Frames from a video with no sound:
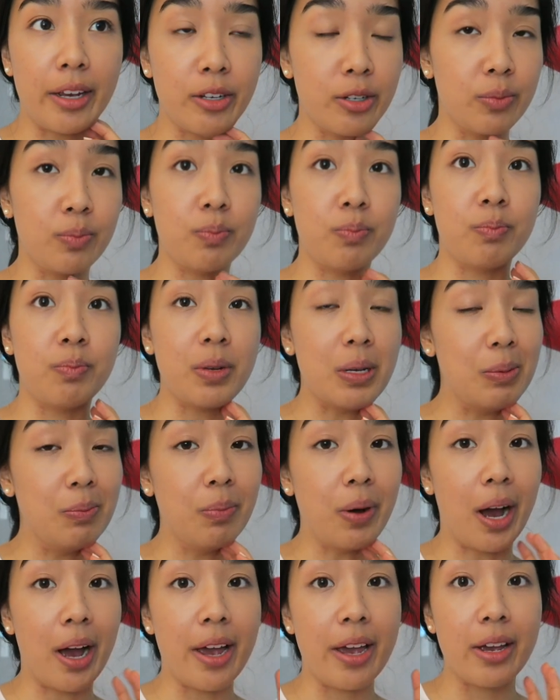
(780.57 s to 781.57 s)
I could be
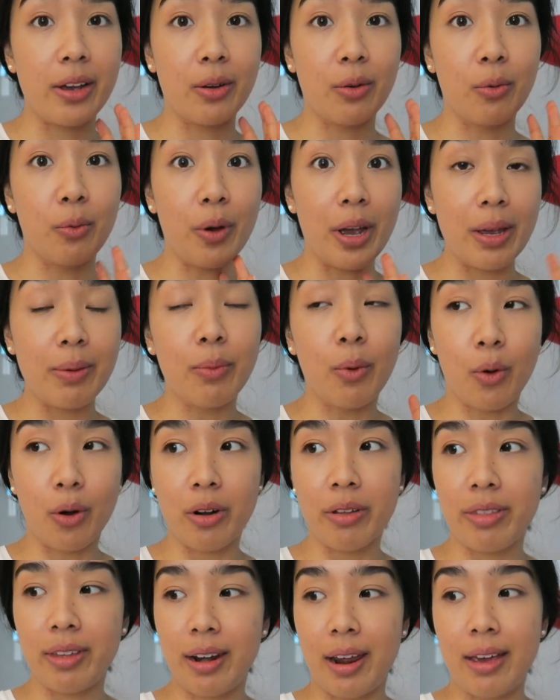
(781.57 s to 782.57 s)
buying way
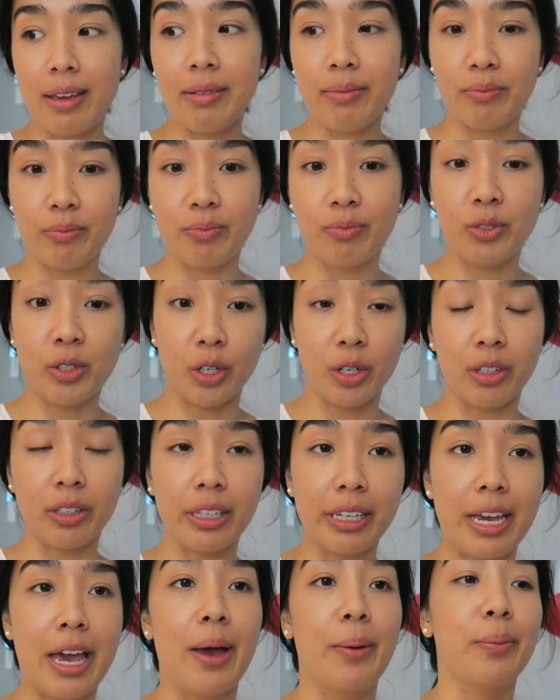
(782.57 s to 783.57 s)
more than I
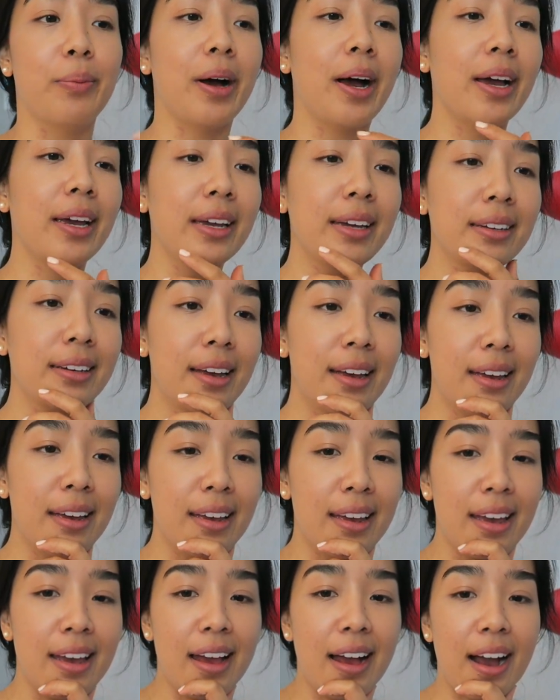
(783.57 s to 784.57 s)
currently am buying.
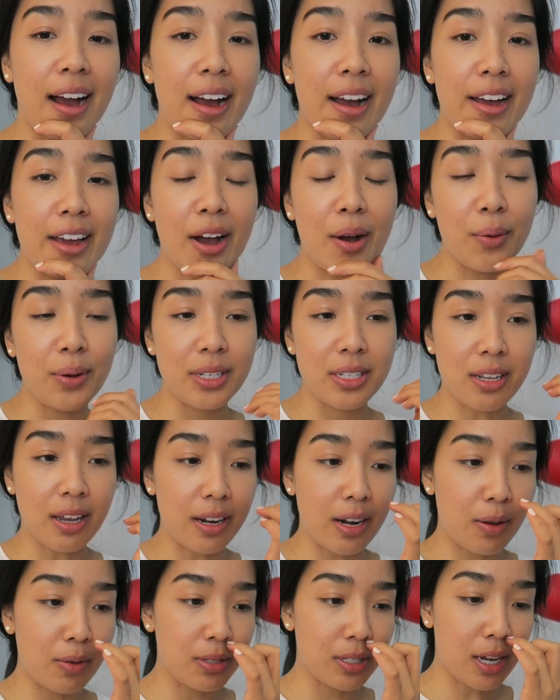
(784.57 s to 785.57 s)
I always
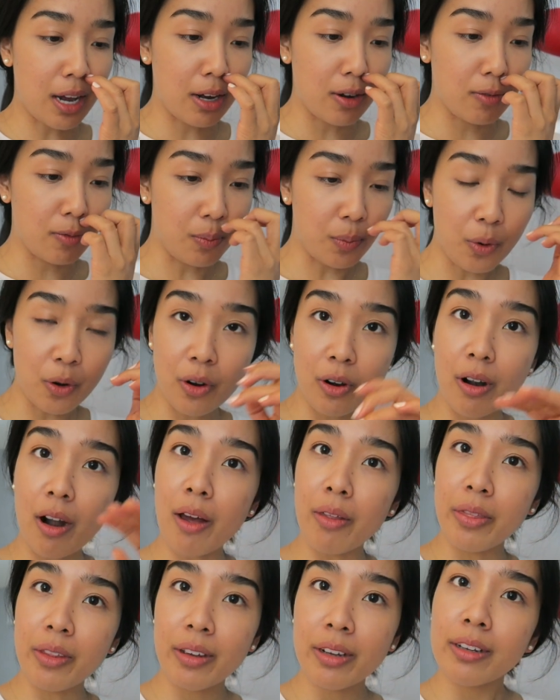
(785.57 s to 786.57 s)
thought I was kind of more
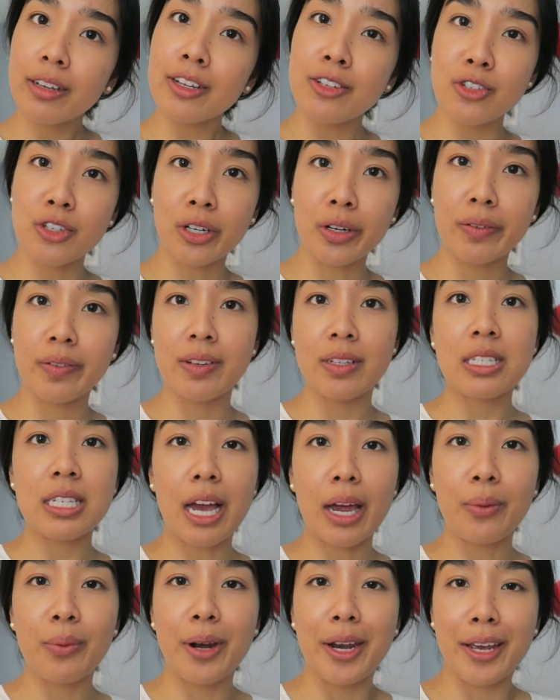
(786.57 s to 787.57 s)
on the conservative
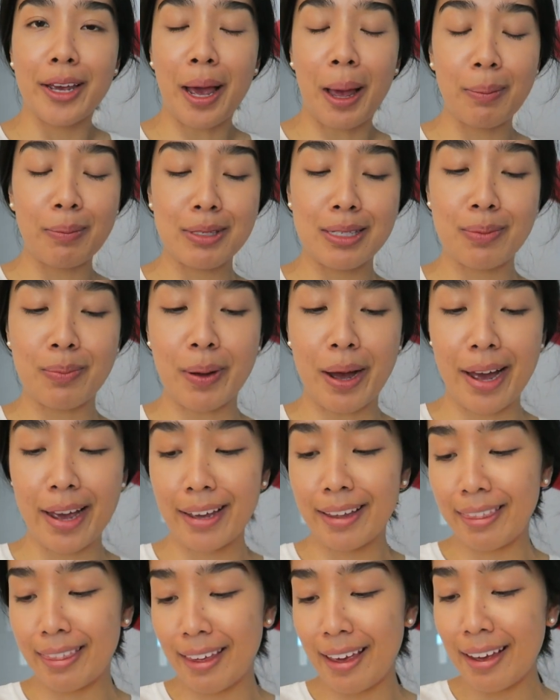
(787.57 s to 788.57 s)
side when it comes to
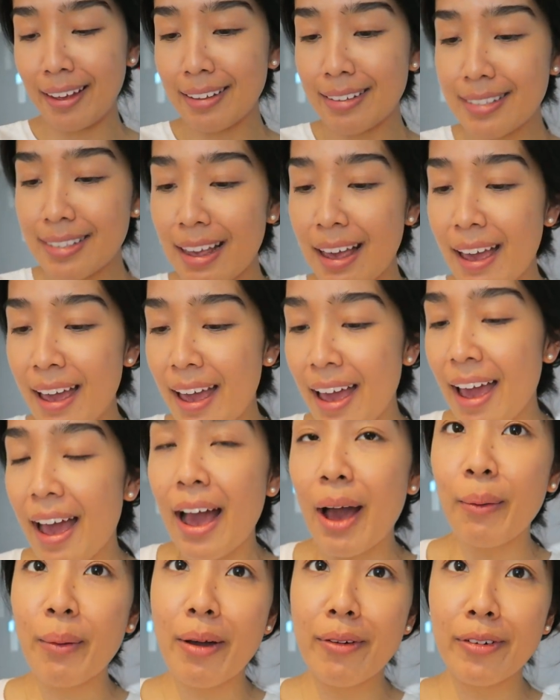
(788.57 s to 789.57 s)
buying things.
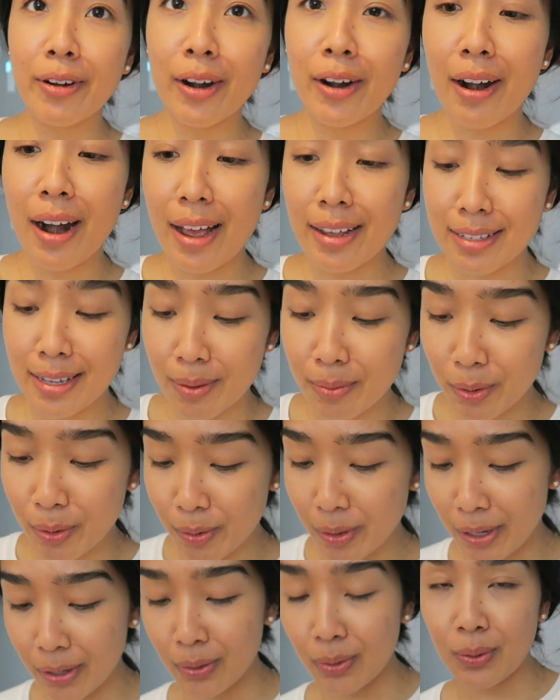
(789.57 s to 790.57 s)
However, as I'm
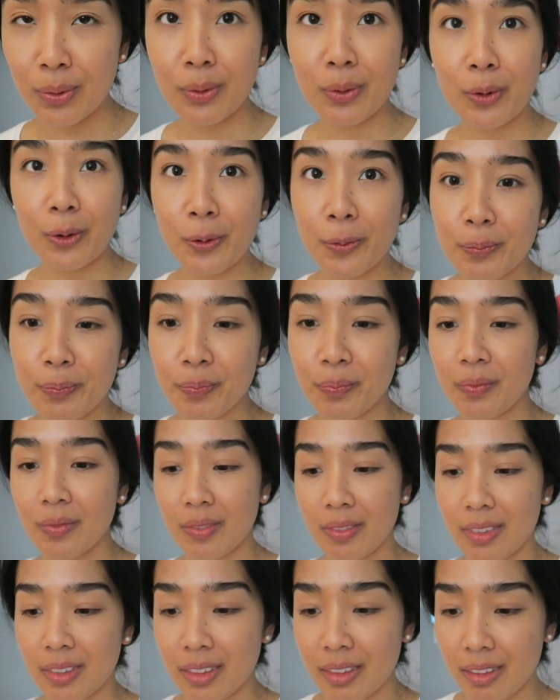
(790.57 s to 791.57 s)
going through
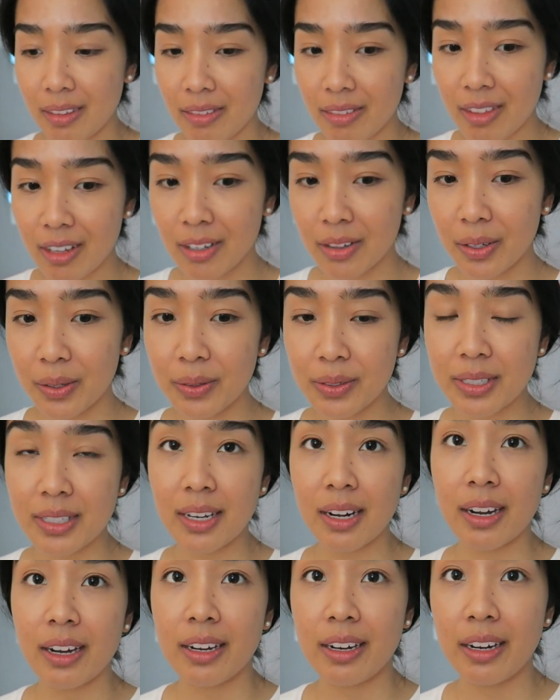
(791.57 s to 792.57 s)
the clothes
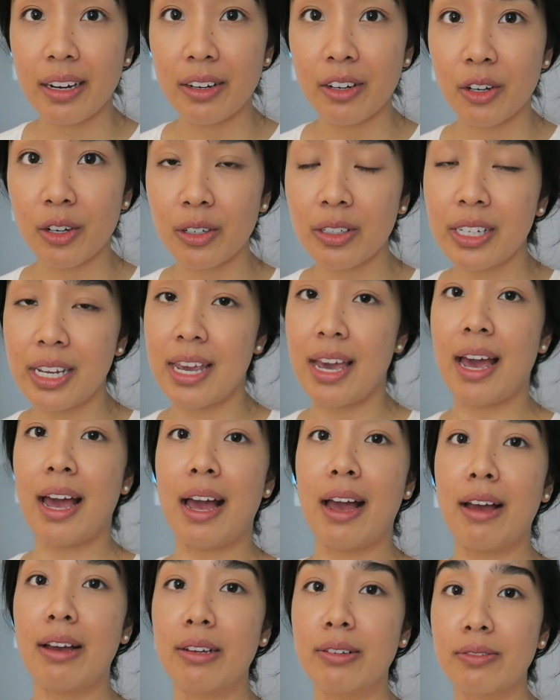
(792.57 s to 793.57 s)
that I currently
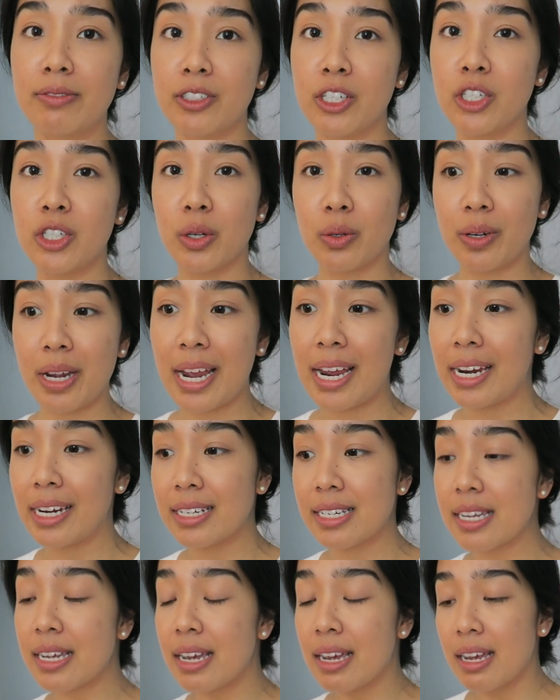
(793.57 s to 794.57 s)
have to
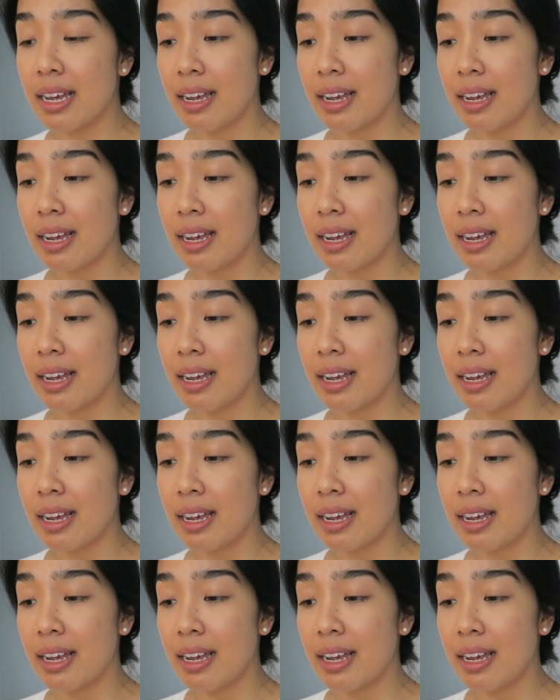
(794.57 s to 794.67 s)
donate,